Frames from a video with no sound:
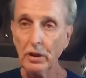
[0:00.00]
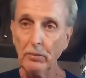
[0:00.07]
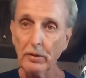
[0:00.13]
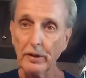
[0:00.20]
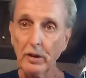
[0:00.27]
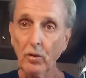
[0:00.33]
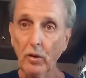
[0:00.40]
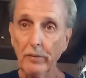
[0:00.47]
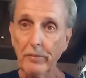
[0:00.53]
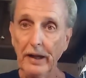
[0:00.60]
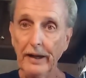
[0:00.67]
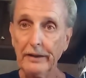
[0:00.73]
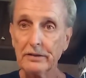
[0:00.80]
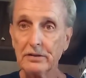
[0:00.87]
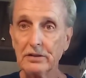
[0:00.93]
trouble of going
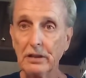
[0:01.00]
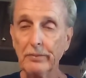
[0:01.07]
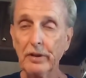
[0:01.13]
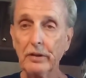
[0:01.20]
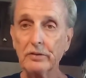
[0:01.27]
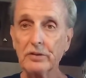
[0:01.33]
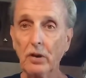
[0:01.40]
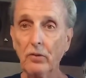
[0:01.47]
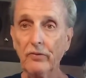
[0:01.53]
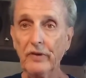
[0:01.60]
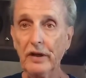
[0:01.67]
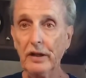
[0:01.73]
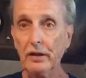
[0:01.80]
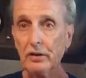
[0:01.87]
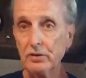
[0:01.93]
back to some of those old
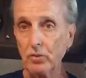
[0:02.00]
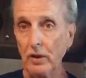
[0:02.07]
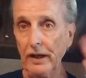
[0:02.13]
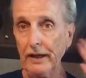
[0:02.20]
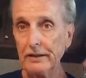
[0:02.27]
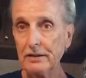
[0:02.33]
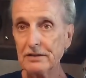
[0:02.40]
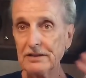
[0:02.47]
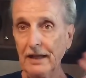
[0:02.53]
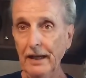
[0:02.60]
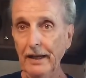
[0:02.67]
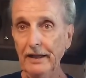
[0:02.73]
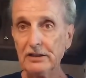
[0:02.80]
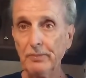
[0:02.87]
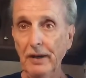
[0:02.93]
videos where I had the
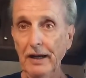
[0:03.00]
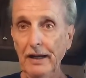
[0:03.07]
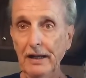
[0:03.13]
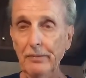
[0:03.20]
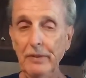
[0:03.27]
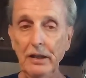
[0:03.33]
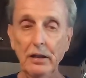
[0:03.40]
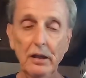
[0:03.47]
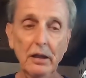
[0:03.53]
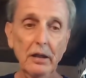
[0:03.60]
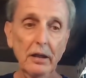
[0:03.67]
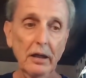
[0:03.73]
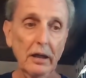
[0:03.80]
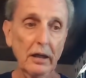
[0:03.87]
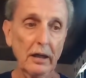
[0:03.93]
signs behind me
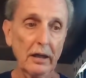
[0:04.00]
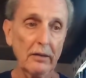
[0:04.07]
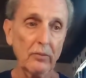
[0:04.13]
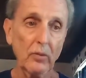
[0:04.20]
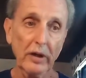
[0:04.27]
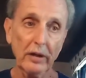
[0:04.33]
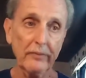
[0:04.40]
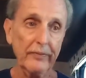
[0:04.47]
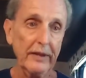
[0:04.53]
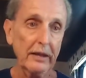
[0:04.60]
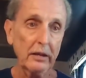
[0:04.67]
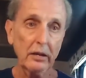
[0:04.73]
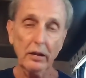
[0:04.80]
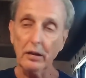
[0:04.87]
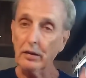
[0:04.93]
uh, well
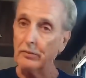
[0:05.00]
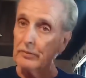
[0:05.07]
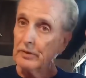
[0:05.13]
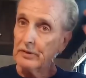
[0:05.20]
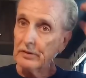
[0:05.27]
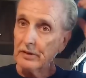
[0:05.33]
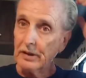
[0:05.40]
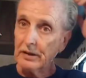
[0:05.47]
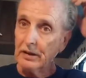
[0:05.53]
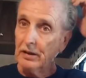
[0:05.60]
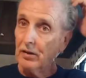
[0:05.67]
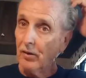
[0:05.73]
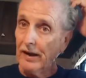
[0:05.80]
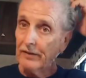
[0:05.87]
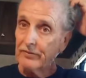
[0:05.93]
you know
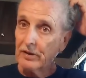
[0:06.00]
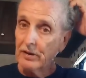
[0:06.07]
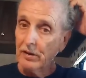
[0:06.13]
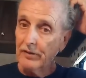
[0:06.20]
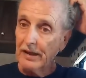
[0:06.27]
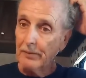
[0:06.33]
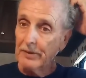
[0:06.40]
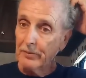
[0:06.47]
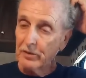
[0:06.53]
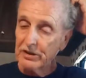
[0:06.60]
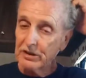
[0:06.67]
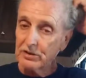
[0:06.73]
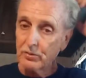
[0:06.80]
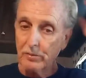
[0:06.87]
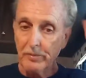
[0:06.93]
you don't have to do that but
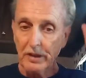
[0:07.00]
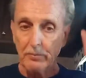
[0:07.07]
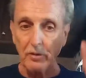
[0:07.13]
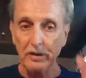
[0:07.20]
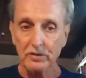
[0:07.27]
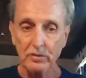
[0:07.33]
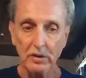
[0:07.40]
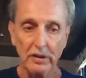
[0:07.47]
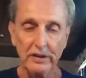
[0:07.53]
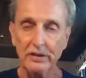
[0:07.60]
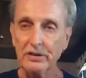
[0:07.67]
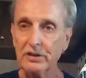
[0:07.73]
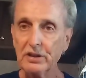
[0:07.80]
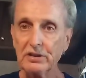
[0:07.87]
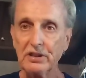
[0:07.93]
just remember it's really
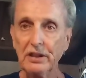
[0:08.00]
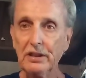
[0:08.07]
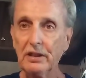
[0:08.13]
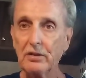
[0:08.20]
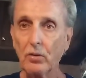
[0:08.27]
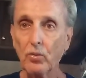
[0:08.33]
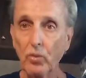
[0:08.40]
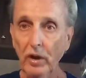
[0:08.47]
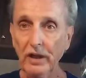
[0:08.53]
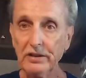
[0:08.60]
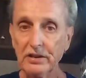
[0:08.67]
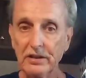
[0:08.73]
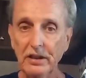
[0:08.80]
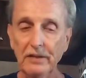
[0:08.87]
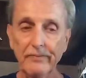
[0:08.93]
easy. just send it to
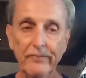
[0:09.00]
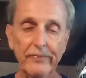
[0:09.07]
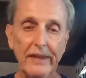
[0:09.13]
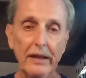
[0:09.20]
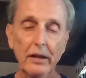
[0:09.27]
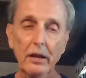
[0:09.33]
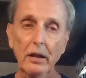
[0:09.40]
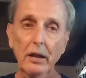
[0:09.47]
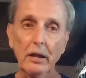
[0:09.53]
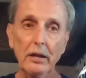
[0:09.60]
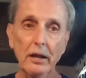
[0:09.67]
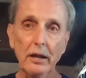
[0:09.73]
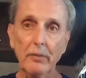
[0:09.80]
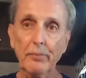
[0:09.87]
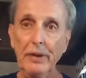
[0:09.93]
Rusty
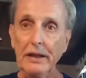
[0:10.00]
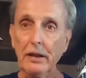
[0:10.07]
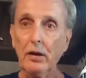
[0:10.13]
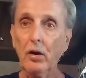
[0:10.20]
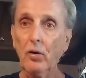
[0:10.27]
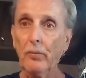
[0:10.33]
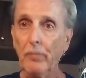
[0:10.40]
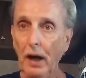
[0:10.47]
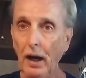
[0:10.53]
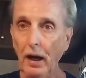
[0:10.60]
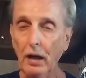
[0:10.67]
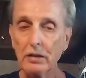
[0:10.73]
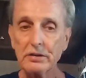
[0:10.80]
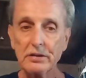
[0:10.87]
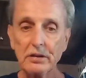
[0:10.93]
uh, P.O.
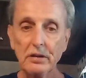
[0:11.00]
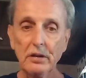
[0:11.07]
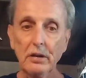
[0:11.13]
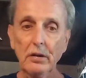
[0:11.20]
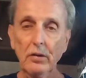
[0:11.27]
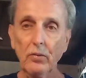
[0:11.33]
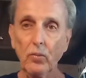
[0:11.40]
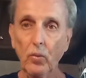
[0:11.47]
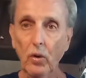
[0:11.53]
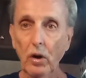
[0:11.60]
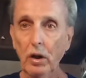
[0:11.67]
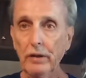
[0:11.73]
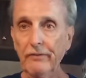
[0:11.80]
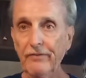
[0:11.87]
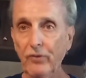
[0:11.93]
Box
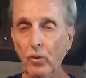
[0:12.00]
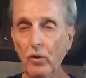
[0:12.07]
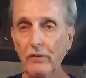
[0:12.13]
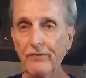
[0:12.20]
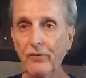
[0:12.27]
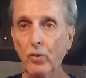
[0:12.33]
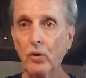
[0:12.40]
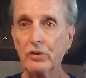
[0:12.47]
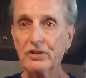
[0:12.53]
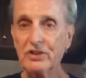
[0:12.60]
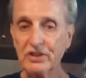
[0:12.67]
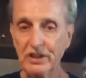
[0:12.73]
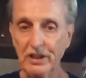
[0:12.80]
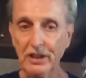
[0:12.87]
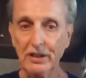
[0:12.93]

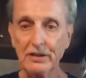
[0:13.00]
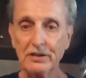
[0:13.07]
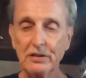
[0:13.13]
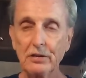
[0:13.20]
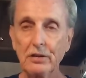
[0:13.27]
1446